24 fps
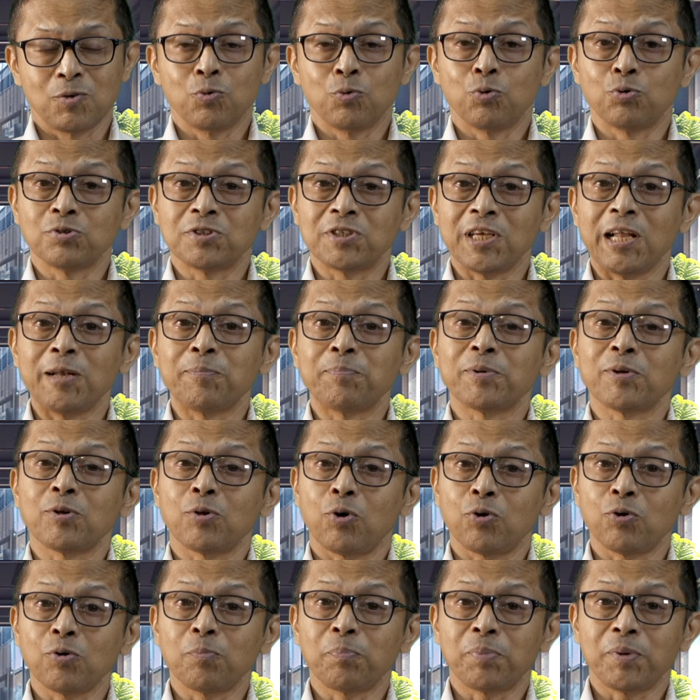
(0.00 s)
who's helped a
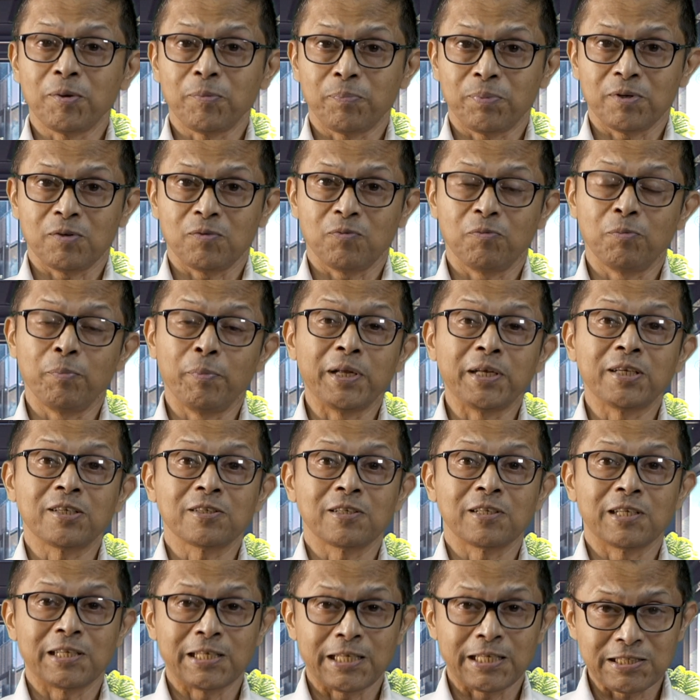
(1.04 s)
lot of people with
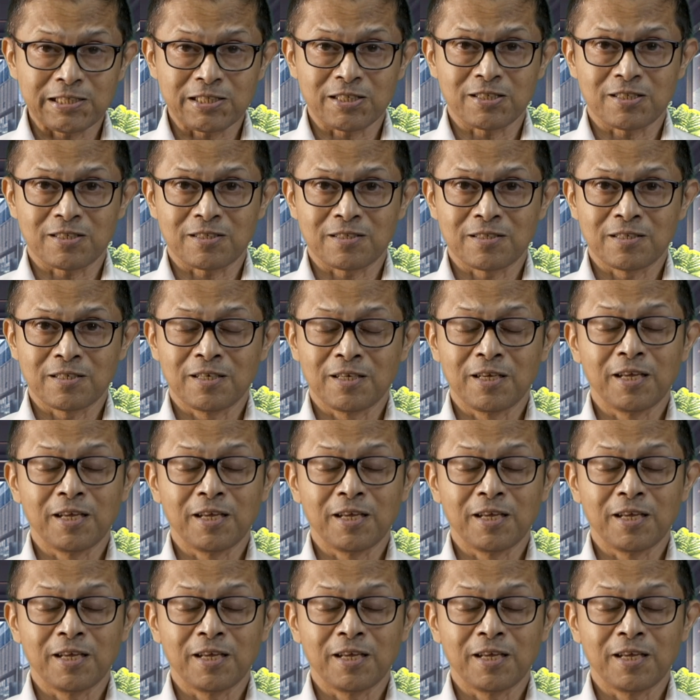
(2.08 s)
mental illnesses